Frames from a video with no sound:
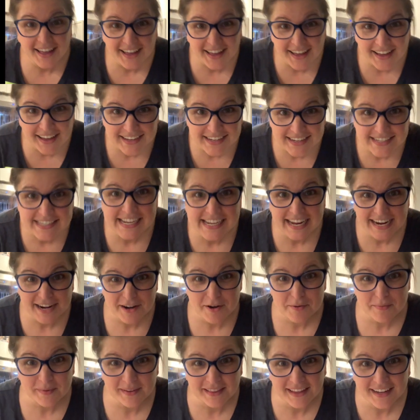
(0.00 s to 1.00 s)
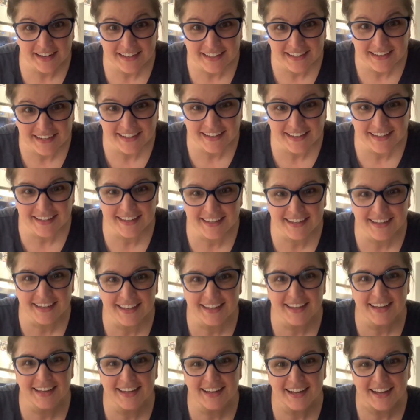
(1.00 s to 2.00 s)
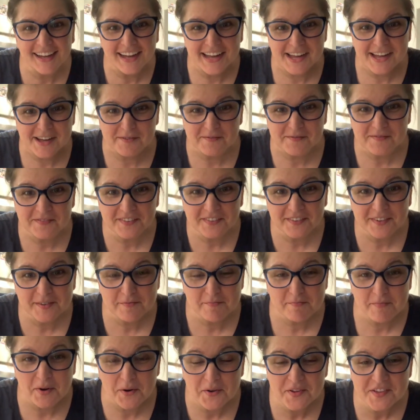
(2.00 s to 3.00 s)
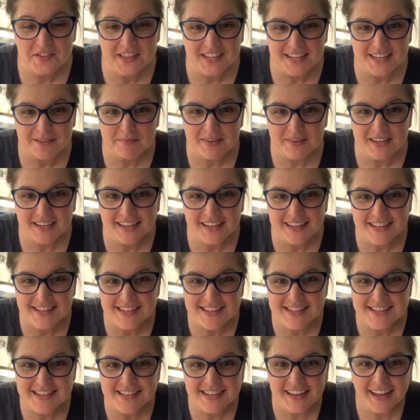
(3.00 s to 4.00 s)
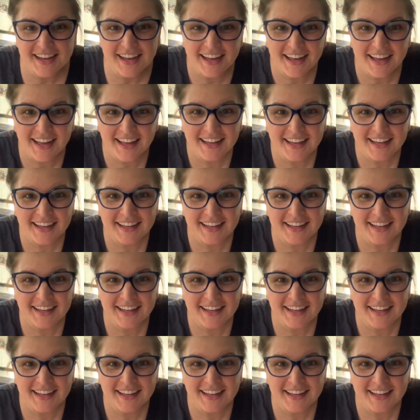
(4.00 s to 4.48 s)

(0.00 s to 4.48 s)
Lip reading: a terrible idea. Mostly because I